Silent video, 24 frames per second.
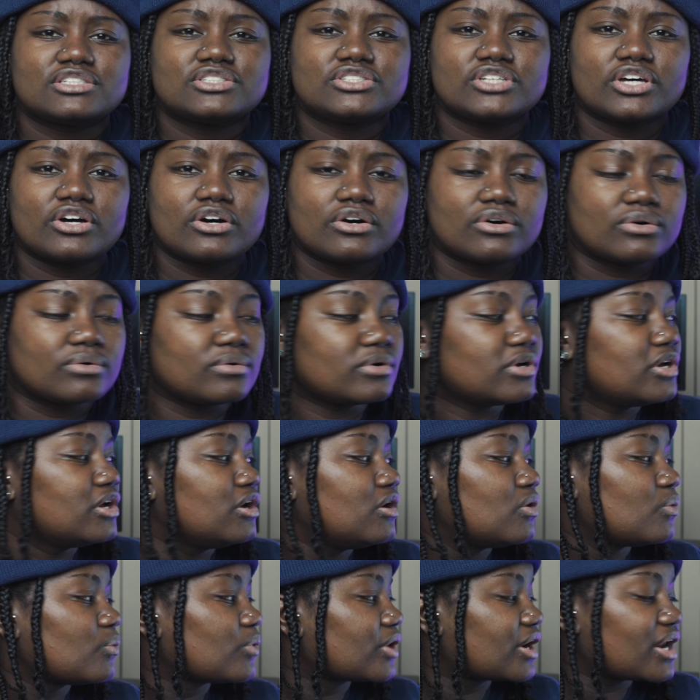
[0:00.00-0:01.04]
So
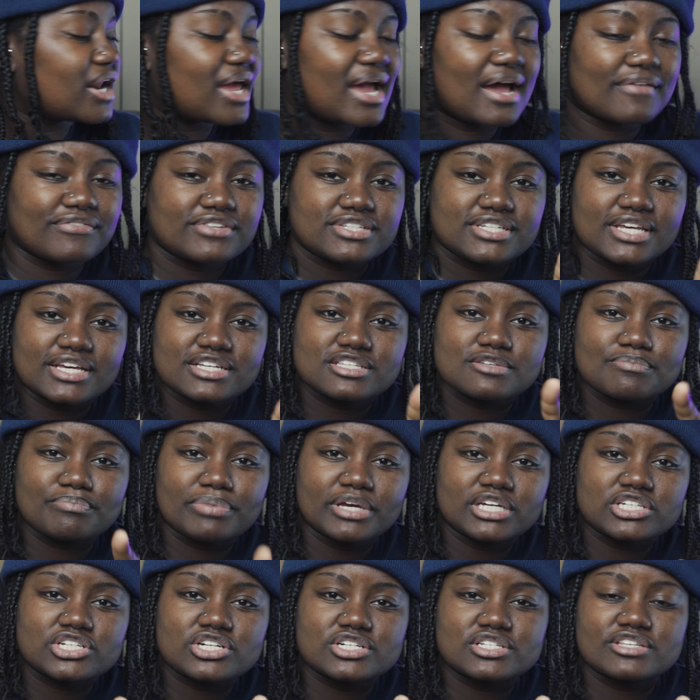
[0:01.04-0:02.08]
we're gonna have to take some
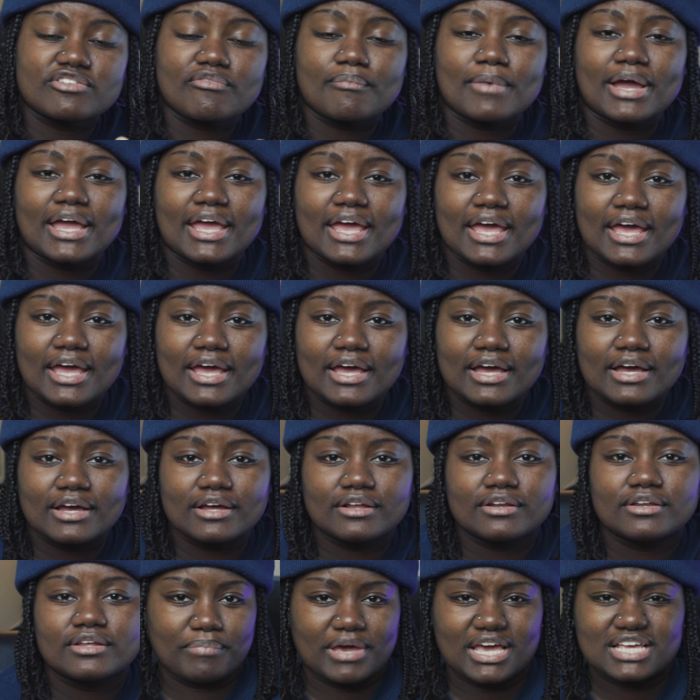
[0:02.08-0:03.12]
pictures of my
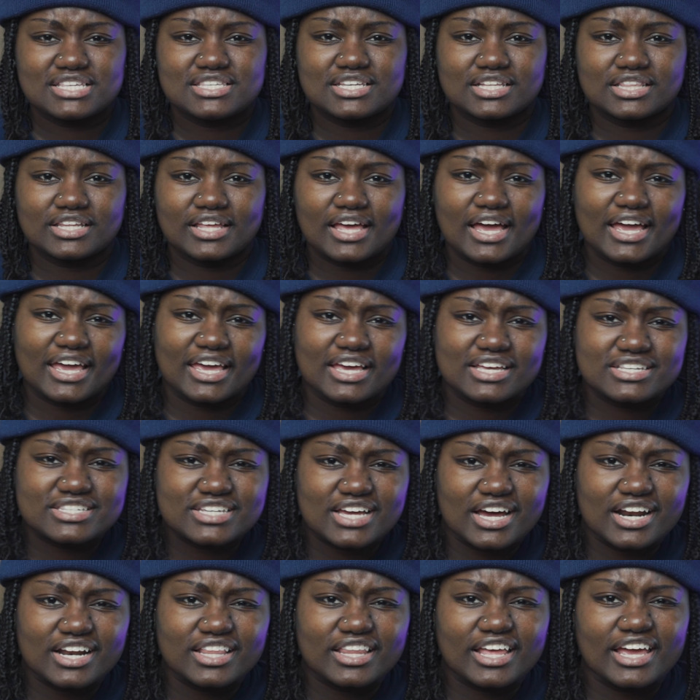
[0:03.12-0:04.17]
hand, basically, I guess,
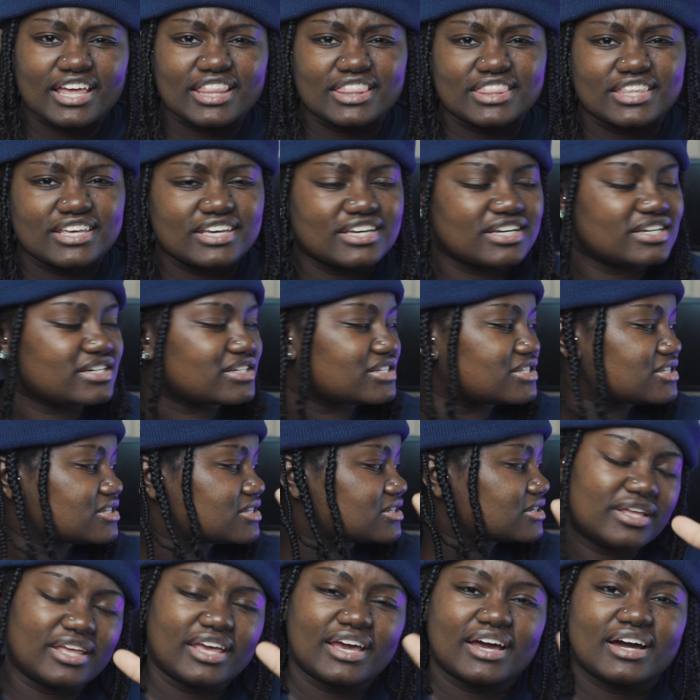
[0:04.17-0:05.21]
kind of like
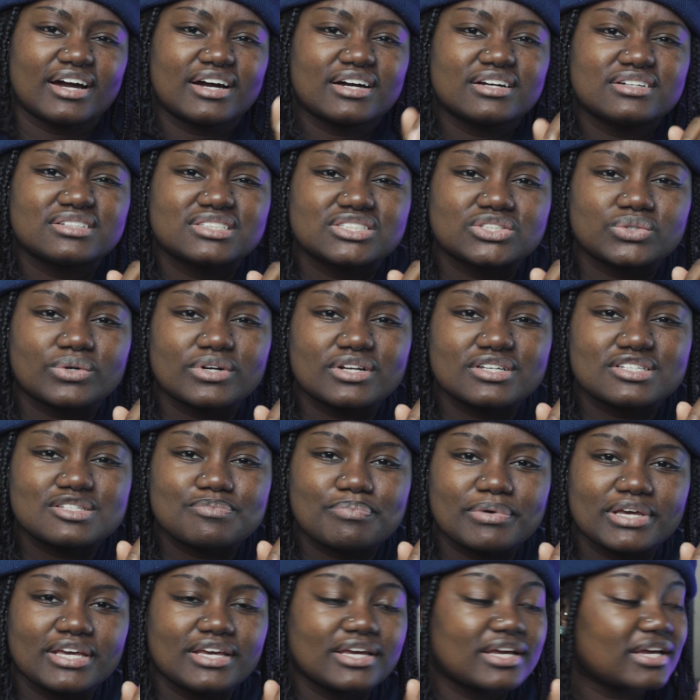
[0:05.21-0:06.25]
this, yeah, so to
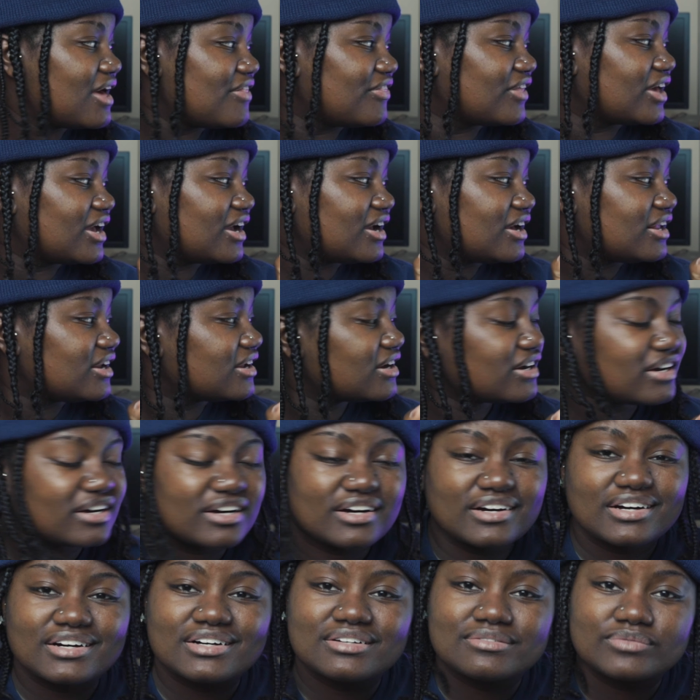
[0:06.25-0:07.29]
speak, and then
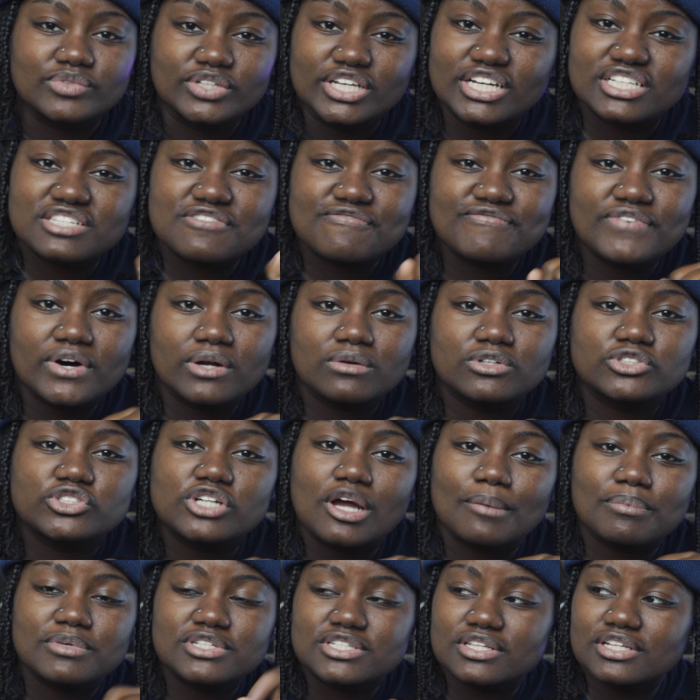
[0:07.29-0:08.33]
get to
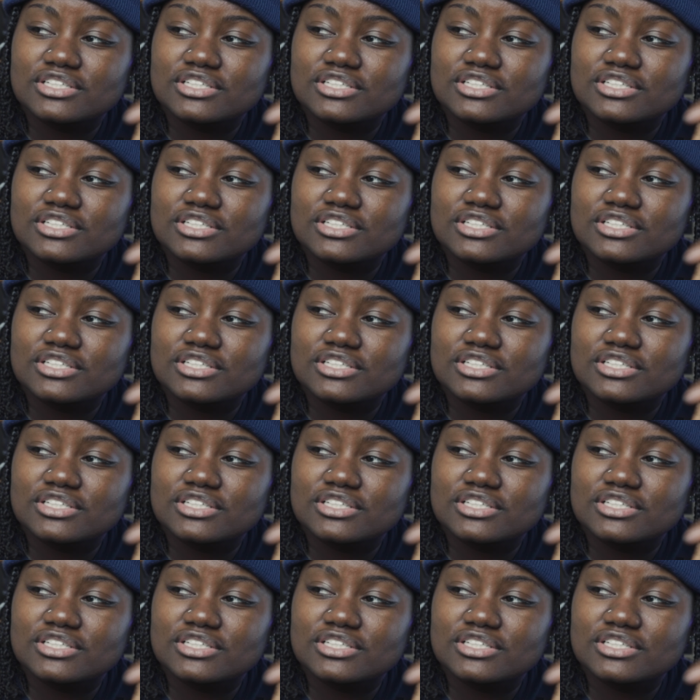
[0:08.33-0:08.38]
Photoshopping.